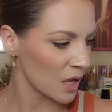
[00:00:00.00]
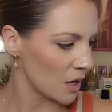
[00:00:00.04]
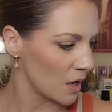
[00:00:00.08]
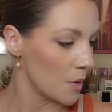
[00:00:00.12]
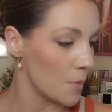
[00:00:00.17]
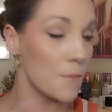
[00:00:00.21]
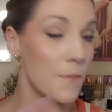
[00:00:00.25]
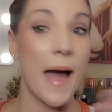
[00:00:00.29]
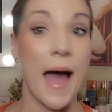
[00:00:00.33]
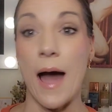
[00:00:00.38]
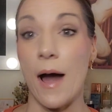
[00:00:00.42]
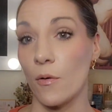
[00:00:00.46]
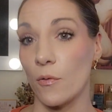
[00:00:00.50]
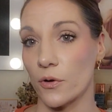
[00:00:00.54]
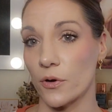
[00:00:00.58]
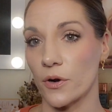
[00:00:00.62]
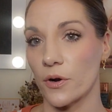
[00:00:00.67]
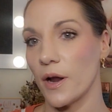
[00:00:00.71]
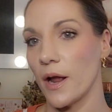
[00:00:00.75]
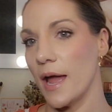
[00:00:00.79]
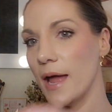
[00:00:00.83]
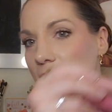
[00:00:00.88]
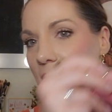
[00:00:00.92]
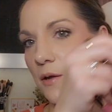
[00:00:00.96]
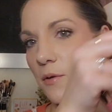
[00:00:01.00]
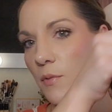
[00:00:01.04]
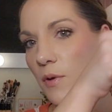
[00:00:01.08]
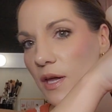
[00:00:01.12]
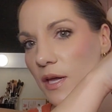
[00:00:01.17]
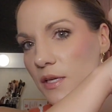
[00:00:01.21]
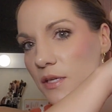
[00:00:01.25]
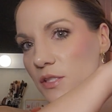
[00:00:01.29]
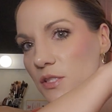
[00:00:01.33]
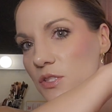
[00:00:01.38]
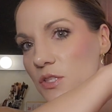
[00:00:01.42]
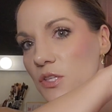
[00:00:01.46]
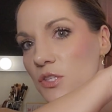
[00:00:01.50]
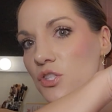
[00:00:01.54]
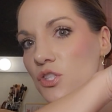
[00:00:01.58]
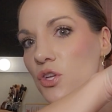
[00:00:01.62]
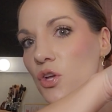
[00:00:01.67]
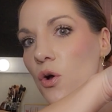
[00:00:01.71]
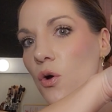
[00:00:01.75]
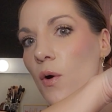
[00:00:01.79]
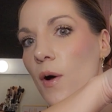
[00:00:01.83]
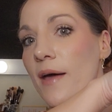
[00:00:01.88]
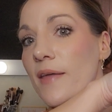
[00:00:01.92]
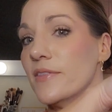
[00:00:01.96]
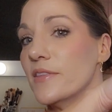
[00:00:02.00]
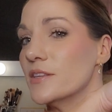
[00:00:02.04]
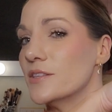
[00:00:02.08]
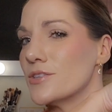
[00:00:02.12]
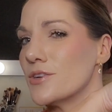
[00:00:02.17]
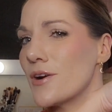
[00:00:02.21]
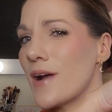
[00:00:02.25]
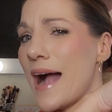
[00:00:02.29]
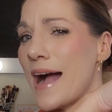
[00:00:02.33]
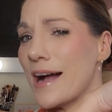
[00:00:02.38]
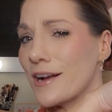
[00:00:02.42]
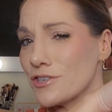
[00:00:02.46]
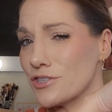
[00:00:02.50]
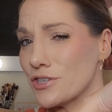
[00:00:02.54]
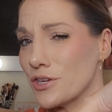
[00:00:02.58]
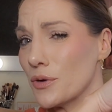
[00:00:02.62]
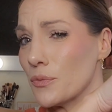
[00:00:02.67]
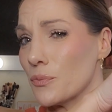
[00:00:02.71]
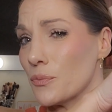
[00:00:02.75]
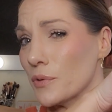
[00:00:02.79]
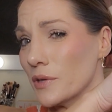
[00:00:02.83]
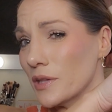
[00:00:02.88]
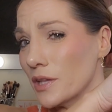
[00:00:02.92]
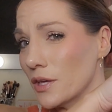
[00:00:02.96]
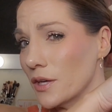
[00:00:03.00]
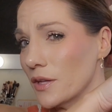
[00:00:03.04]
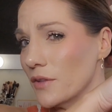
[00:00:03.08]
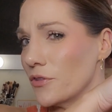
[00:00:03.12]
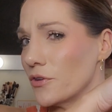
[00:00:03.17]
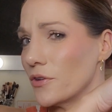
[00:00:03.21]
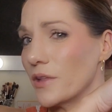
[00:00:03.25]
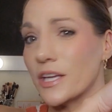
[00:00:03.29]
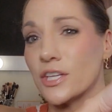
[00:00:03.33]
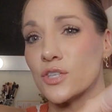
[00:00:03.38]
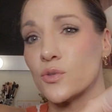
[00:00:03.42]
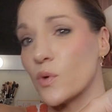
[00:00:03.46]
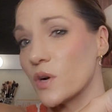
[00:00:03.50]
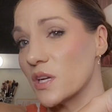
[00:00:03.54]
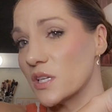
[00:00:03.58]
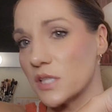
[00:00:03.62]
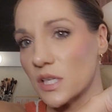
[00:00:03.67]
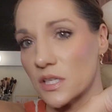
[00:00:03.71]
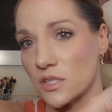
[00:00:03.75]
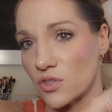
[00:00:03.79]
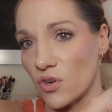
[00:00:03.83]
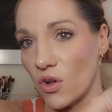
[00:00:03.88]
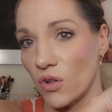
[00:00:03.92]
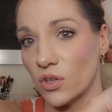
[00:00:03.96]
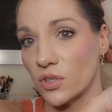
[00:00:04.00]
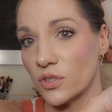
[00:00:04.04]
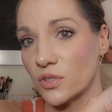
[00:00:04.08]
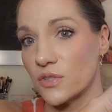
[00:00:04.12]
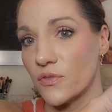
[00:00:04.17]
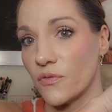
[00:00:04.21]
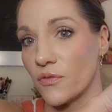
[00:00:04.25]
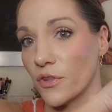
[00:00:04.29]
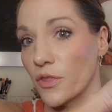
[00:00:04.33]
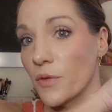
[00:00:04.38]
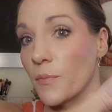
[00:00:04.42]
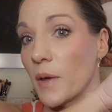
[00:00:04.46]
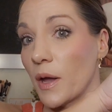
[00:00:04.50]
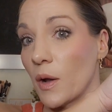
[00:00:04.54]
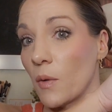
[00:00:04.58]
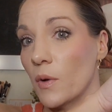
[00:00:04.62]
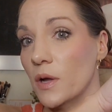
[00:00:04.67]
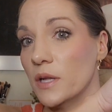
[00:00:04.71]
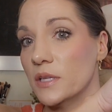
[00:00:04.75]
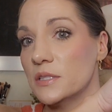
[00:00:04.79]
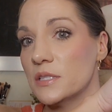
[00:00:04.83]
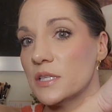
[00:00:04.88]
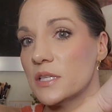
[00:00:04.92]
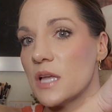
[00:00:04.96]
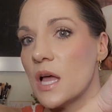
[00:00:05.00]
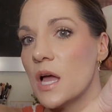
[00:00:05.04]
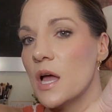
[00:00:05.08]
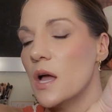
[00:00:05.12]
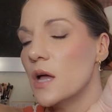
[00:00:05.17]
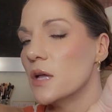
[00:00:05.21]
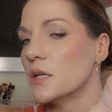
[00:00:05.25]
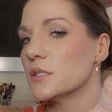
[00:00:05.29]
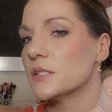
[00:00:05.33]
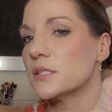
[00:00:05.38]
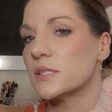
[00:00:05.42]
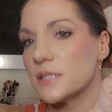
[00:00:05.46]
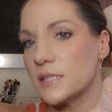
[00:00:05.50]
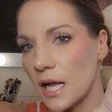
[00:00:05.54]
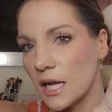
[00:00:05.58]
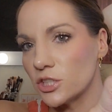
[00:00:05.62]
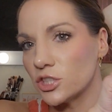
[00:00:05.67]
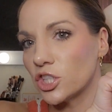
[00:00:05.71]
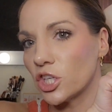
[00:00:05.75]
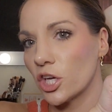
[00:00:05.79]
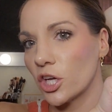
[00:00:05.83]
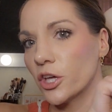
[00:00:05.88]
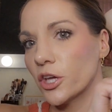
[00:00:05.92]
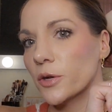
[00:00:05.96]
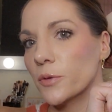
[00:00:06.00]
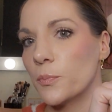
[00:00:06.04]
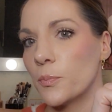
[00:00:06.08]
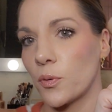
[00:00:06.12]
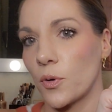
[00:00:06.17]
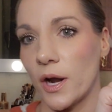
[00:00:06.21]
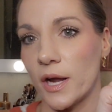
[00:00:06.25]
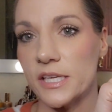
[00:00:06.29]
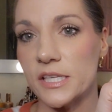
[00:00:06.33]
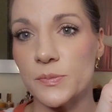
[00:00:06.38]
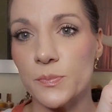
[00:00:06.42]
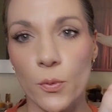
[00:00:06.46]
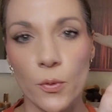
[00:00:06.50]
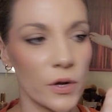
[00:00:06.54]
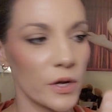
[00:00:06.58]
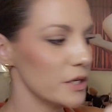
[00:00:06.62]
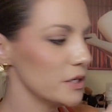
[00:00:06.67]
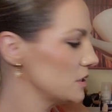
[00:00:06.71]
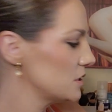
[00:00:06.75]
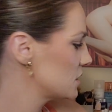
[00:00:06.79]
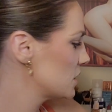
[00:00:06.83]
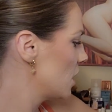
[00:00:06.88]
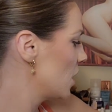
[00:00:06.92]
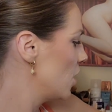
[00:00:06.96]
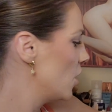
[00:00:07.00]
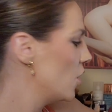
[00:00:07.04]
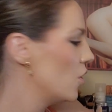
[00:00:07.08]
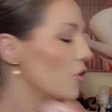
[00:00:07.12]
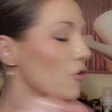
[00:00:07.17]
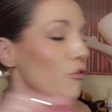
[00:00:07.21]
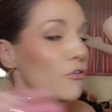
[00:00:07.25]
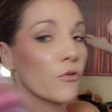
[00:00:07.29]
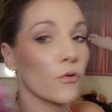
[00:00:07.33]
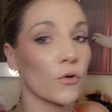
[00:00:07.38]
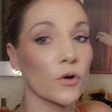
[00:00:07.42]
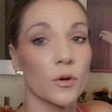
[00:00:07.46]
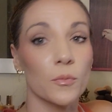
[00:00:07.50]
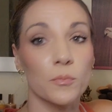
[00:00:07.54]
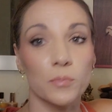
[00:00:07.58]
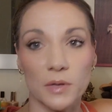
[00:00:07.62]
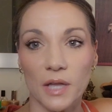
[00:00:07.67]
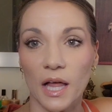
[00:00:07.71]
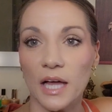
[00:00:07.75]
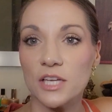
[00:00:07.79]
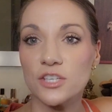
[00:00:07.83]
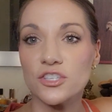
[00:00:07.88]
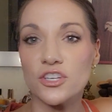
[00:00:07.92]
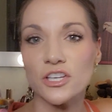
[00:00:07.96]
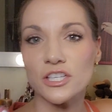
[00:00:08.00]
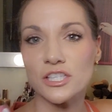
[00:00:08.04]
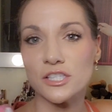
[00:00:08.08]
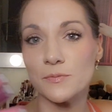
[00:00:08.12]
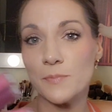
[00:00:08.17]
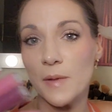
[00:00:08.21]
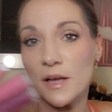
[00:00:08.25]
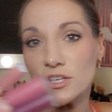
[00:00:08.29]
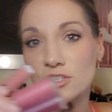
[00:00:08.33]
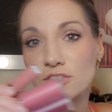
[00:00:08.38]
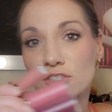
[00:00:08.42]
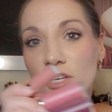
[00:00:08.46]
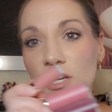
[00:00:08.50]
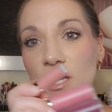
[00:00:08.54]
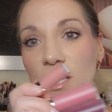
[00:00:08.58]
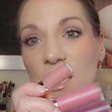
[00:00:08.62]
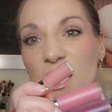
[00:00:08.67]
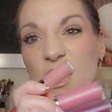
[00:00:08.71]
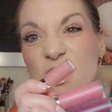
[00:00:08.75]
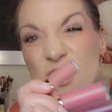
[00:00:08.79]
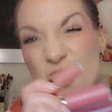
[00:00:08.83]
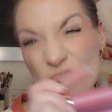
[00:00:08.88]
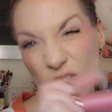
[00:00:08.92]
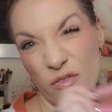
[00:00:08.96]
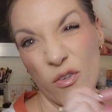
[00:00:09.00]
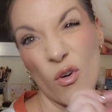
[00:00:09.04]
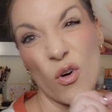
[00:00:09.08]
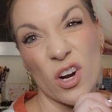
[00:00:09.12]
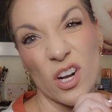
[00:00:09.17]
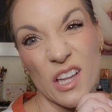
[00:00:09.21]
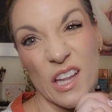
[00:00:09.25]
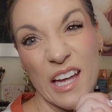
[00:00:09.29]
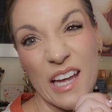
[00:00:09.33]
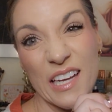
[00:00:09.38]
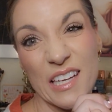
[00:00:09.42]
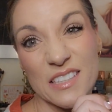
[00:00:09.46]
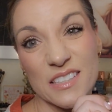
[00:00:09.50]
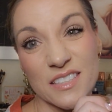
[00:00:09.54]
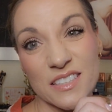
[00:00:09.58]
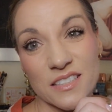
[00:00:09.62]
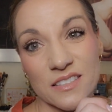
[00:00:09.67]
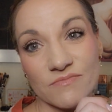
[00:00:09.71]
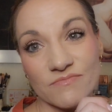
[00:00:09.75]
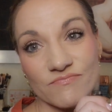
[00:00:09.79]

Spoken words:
powder anyways. So, and these are actually really good. They're like $26 for the big ones. Such a good price point for a blush, especially in Sephora land.